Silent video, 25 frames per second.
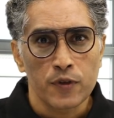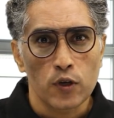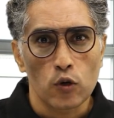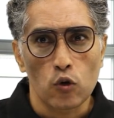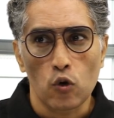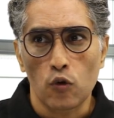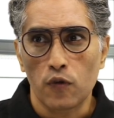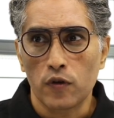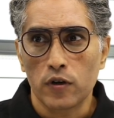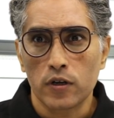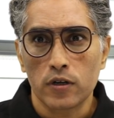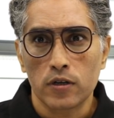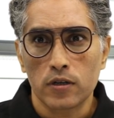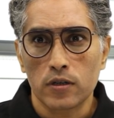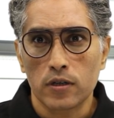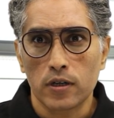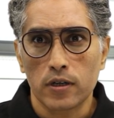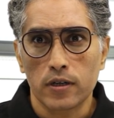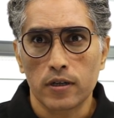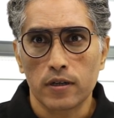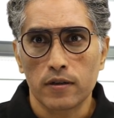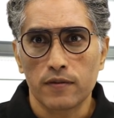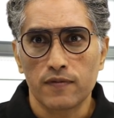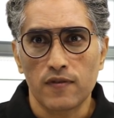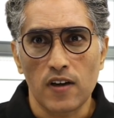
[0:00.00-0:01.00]

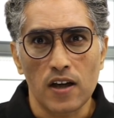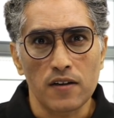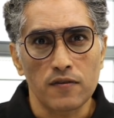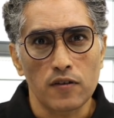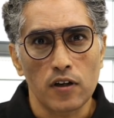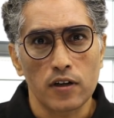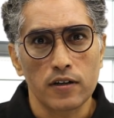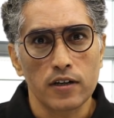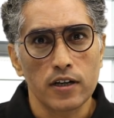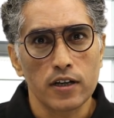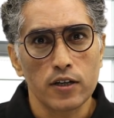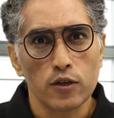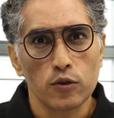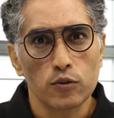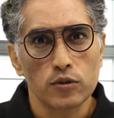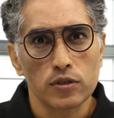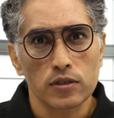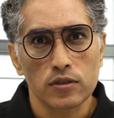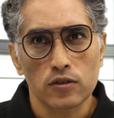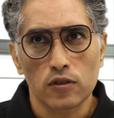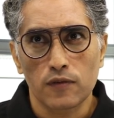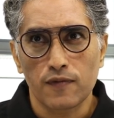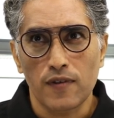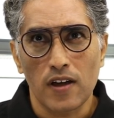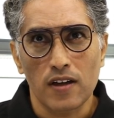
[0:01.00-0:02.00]
over 500
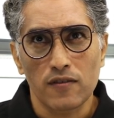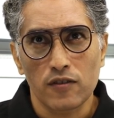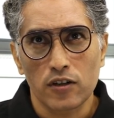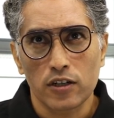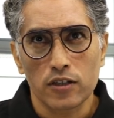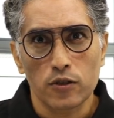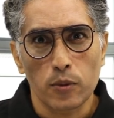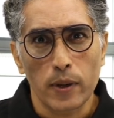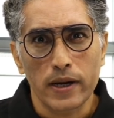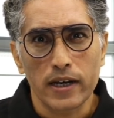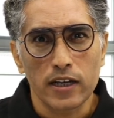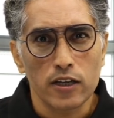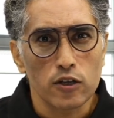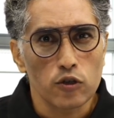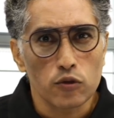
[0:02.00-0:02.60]
newtons or 520